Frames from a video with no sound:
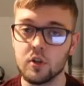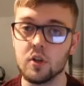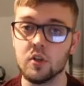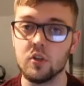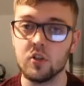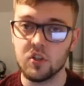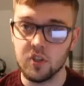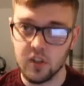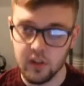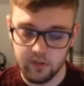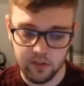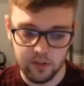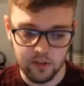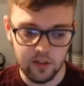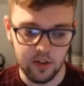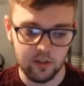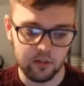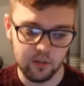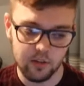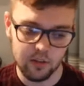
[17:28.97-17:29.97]
on 7
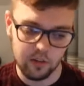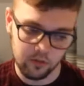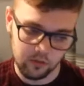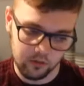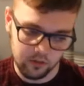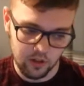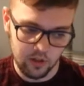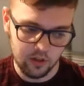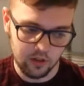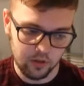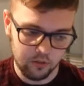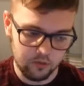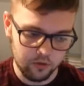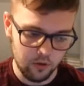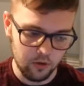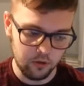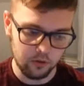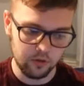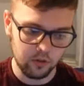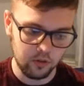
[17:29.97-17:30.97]
after they've slightly
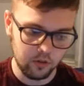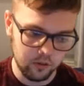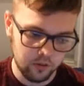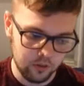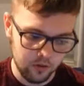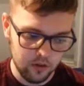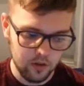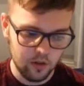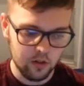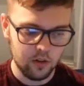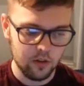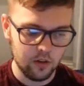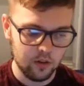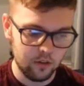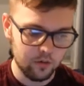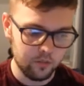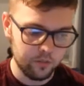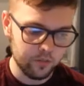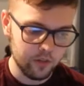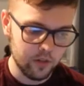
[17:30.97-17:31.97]
faltered
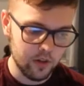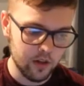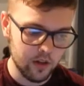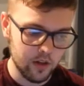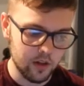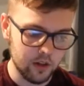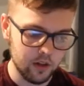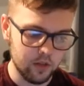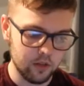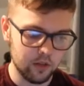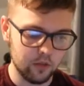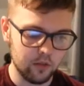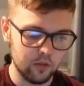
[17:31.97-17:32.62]
the